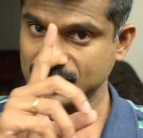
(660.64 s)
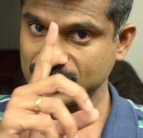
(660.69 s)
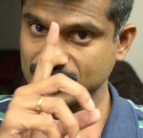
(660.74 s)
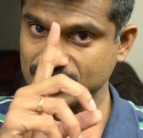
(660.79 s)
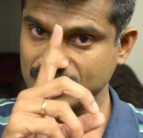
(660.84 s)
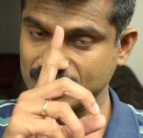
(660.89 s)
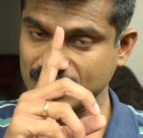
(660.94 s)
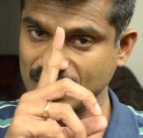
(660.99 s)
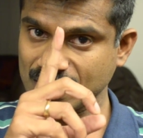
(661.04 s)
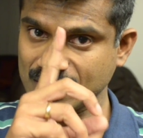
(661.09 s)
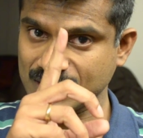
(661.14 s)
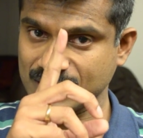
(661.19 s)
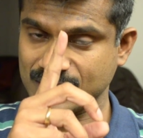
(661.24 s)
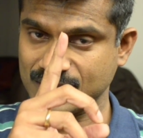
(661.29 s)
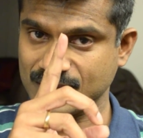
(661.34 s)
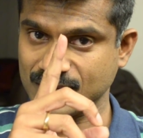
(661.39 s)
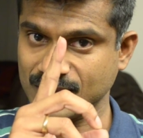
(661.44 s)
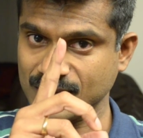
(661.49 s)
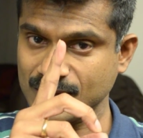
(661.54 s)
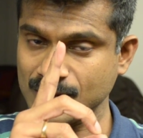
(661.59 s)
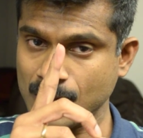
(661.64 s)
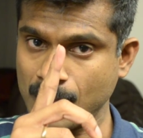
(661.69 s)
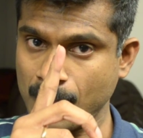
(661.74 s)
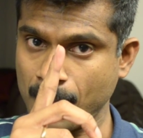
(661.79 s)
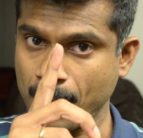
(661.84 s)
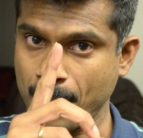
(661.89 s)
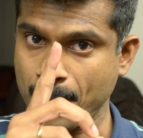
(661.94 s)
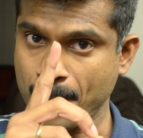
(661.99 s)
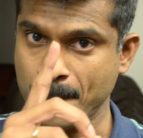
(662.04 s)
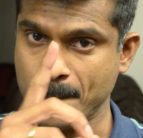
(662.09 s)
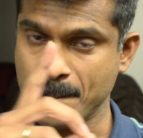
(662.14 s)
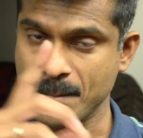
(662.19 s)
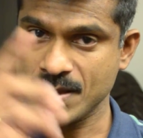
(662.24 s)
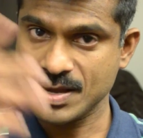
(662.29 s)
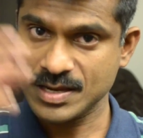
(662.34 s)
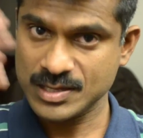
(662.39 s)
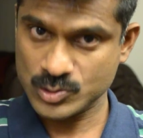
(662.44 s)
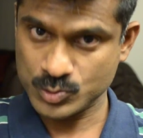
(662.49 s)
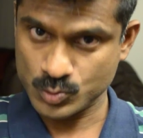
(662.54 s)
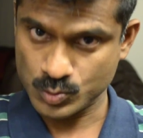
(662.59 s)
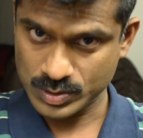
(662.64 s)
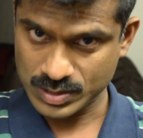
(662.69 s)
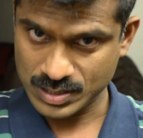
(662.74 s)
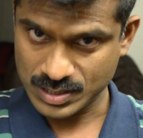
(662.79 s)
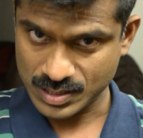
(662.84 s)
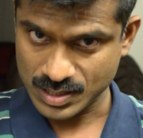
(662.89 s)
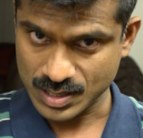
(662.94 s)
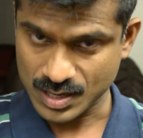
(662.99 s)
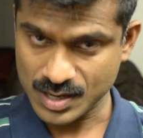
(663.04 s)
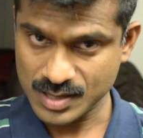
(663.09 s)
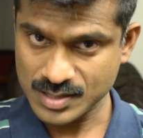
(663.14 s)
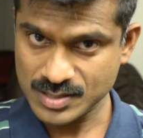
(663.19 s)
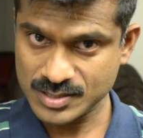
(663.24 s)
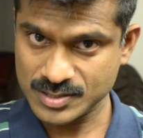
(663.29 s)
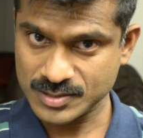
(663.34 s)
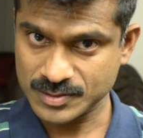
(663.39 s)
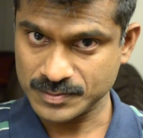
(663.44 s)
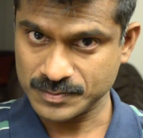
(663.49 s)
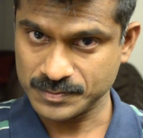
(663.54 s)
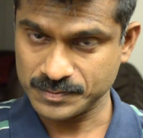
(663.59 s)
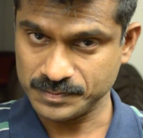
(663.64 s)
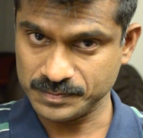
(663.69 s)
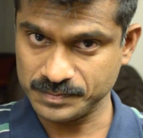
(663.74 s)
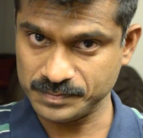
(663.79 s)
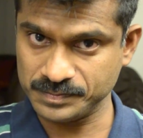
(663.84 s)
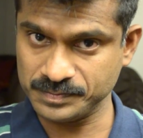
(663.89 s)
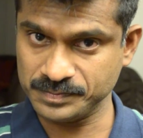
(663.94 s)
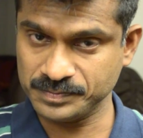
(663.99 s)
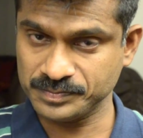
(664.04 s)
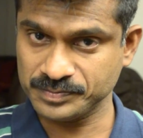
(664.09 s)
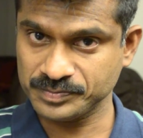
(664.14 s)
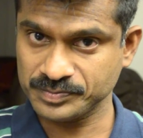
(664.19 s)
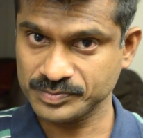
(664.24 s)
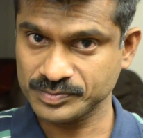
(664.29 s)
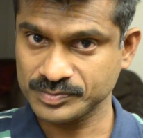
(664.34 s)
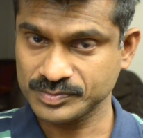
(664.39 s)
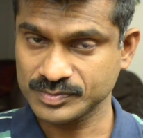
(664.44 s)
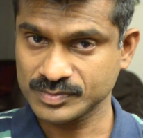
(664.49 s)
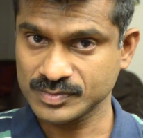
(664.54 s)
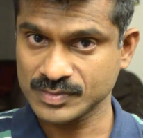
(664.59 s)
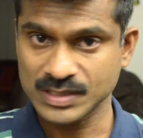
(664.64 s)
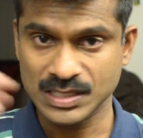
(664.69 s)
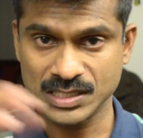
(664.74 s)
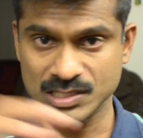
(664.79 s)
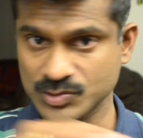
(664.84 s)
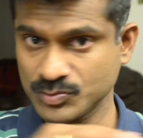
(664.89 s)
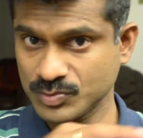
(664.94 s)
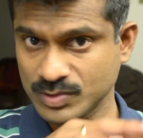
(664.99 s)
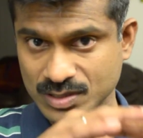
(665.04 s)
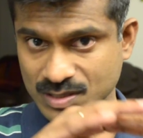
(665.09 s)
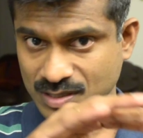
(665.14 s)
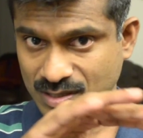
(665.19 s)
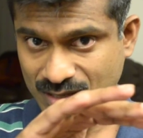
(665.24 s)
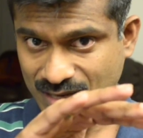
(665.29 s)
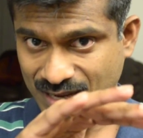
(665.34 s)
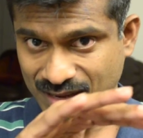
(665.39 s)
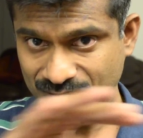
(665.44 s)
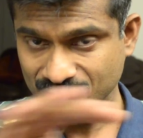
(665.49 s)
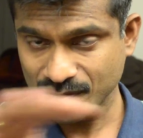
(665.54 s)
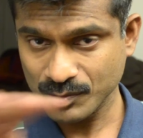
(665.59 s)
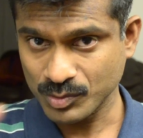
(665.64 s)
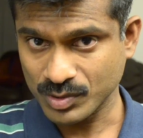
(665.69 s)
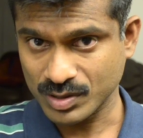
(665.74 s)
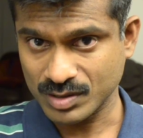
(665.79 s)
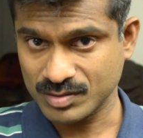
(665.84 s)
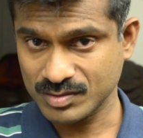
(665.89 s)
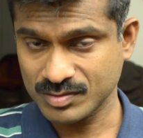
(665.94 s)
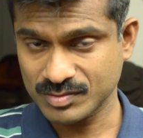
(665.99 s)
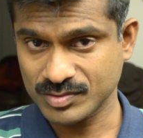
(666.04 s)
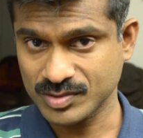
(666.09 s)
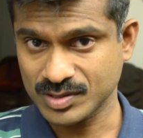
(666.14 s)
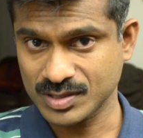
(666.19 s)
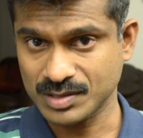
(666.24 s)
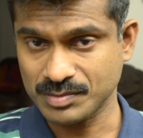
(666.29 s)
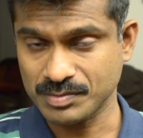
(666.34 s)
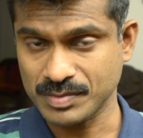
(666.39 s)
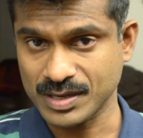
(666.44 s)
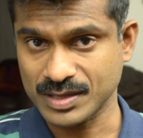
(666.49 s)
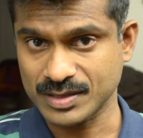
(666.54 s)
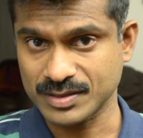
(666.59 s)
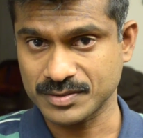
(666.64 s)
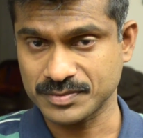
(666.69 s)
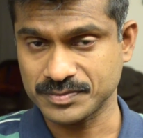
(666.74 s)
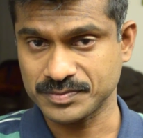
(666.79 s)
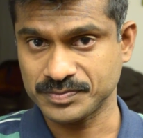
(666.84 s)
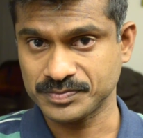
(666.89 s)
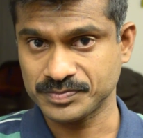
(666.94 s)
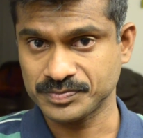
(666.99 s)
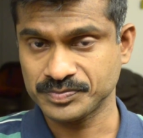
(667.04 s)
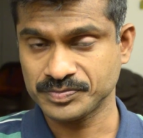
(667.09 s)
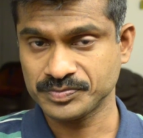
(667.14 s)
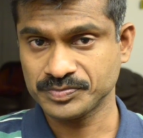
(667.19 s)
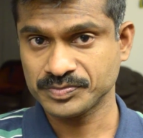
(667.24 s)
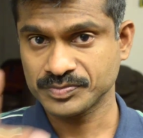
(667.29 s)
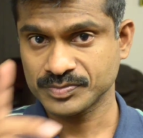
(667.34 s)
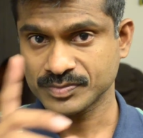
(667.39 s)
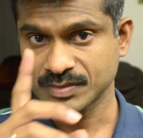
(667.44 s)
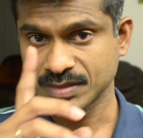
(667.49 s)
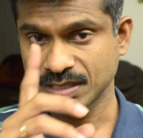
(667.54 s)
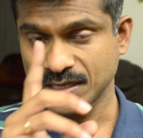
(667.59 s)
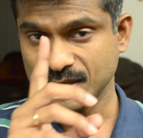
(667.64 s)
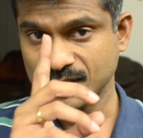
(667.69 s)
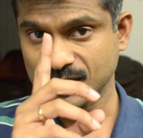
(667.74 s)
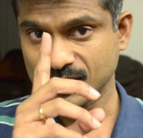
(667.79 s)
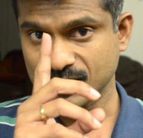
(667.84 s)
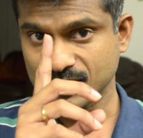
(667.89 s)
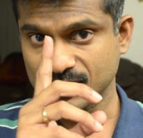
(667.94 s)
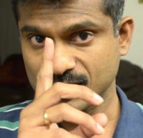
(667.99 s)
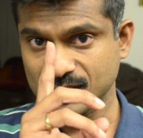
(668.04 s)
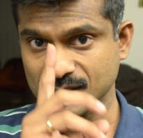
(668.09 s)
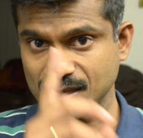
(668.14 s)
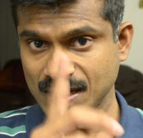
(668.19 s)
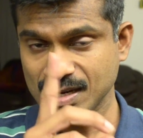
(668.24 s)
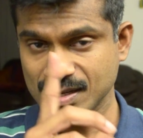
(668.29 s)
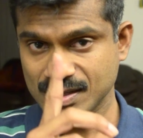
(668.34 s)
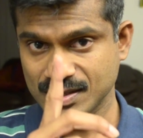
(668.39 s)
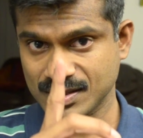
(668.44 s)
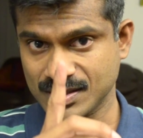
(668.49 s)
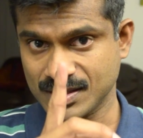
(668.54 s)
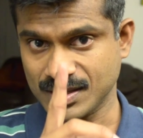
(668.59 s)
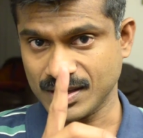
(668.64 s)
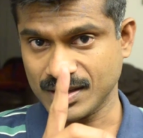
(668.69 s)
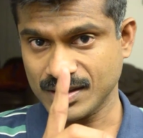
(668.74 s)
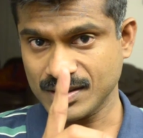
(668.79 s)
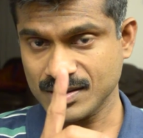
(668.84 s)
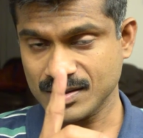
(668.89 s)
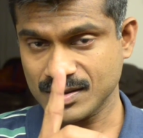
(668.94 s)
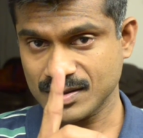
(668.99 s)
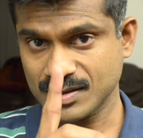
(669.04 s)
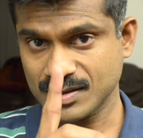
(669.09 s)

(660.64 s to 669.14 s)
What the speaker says: That thing is within us. It is within everyone for that matter. That thing